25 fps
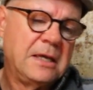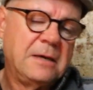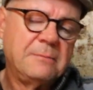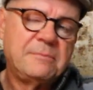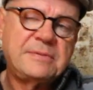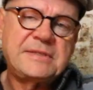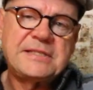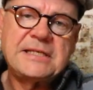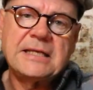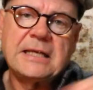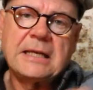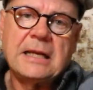
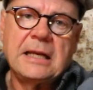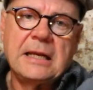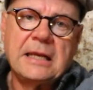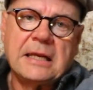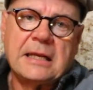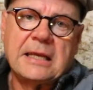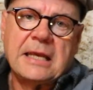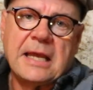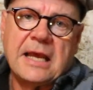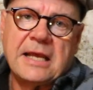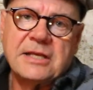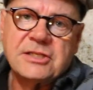particularly
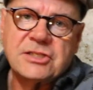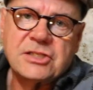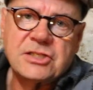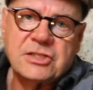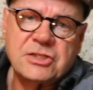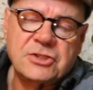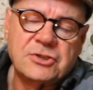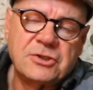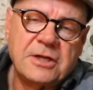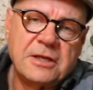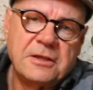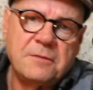at cask
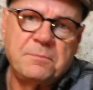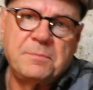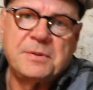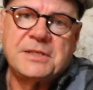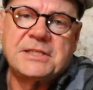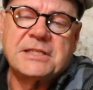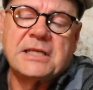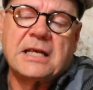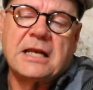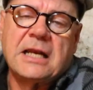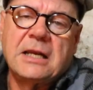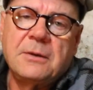strength,
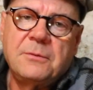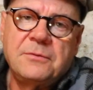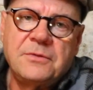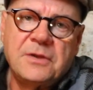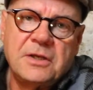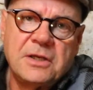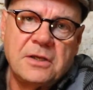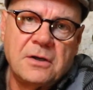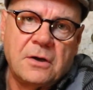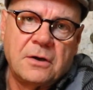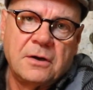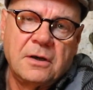particularly when
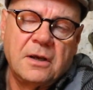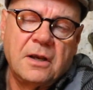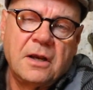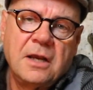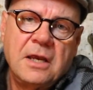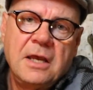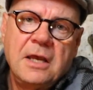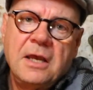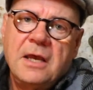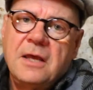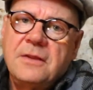they're younger,